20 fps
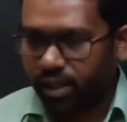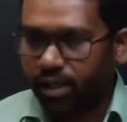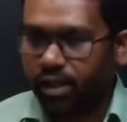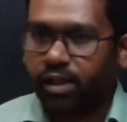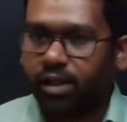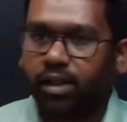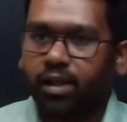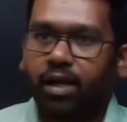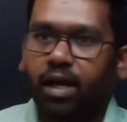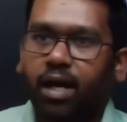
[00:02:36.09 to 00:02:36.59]
in
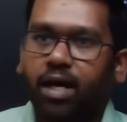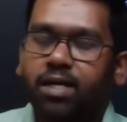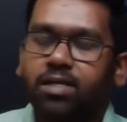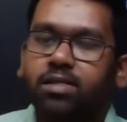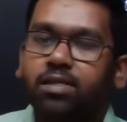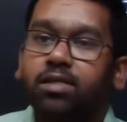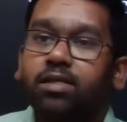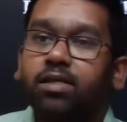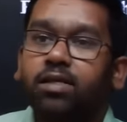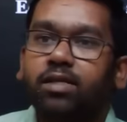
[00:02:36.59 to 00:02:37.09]

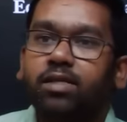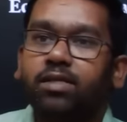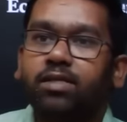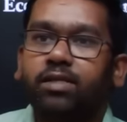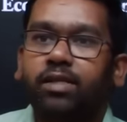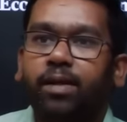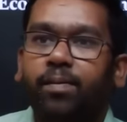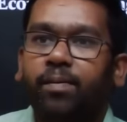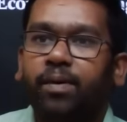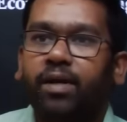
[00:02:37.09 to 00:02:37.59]
class
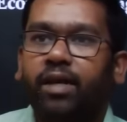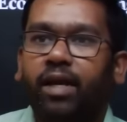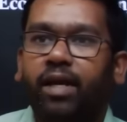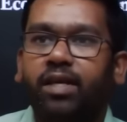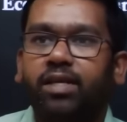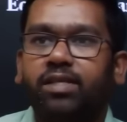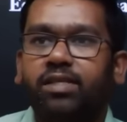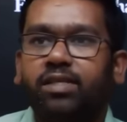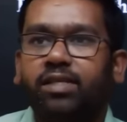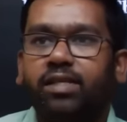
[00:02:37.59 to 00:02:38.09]
7
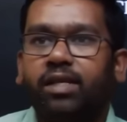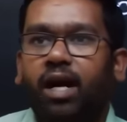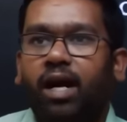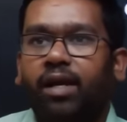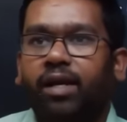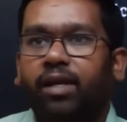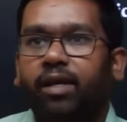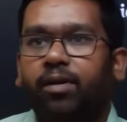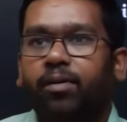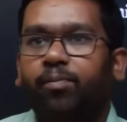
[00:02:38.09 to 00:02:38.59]

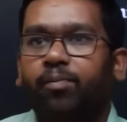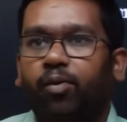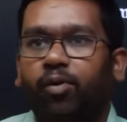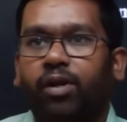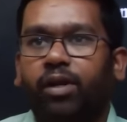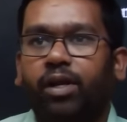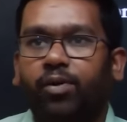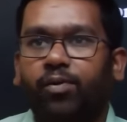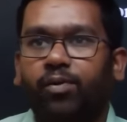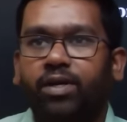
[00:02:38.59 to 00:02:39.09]
NCRT book,
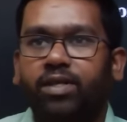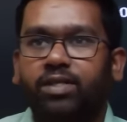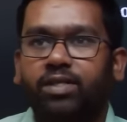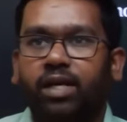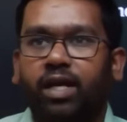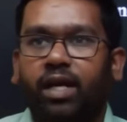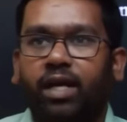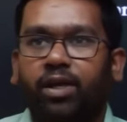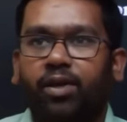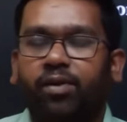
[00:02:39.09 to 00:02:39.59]
new
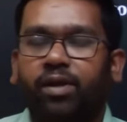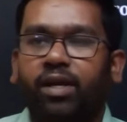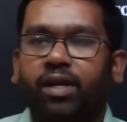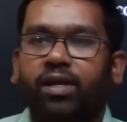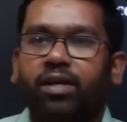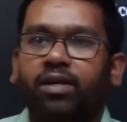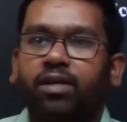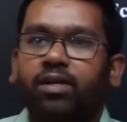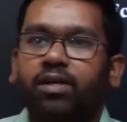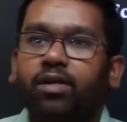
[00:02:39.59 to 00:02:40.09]
NCRT.
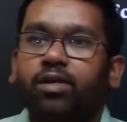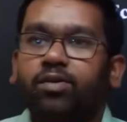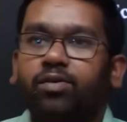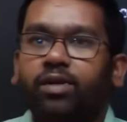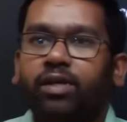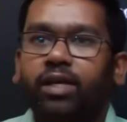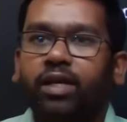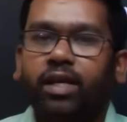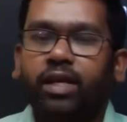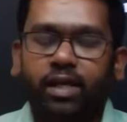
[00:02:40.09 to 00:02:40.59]
Okay,
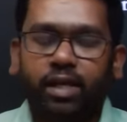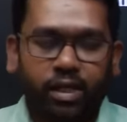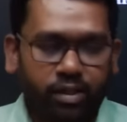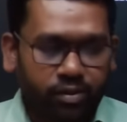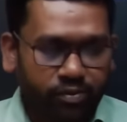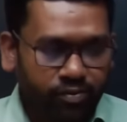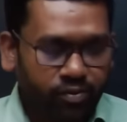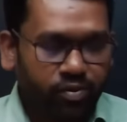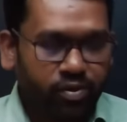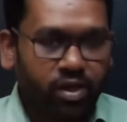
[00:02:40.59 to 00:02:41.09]
so in India,
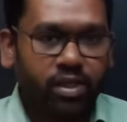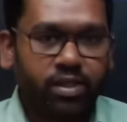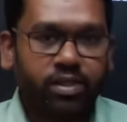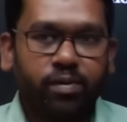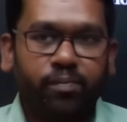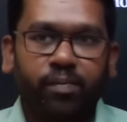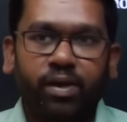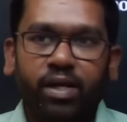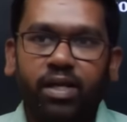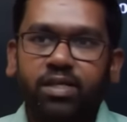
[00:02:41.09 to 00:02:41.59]
the
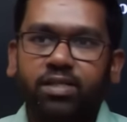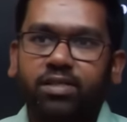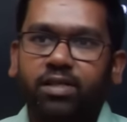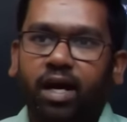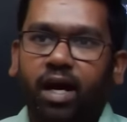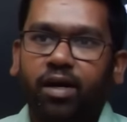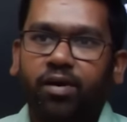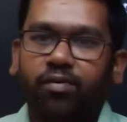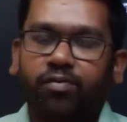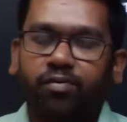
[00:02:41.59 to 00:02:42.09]
feudalism will
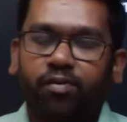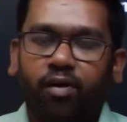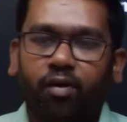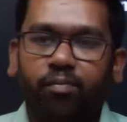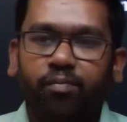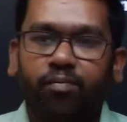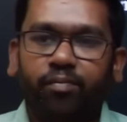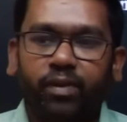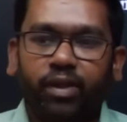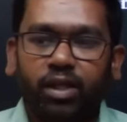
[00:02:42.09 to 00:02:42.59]
start
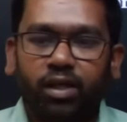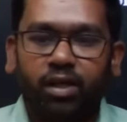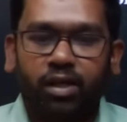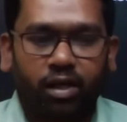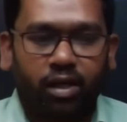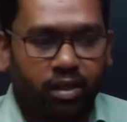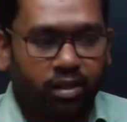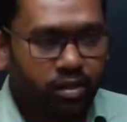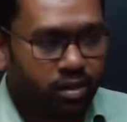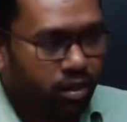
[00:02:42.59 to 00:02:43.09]
from
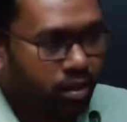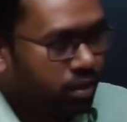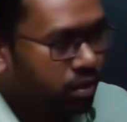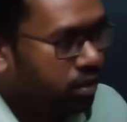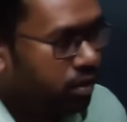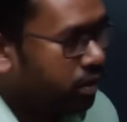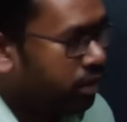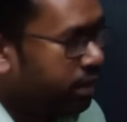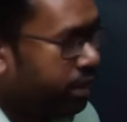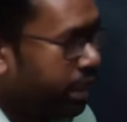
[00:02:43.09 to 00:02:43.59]
the
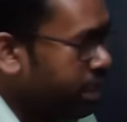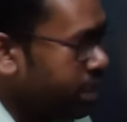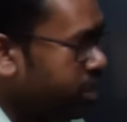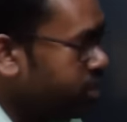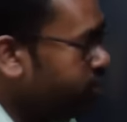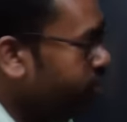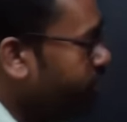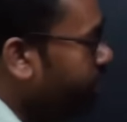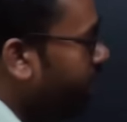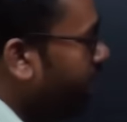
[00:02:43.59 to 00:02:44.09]

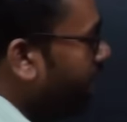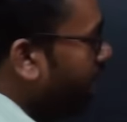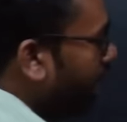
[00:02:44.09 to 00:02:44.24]
tax-free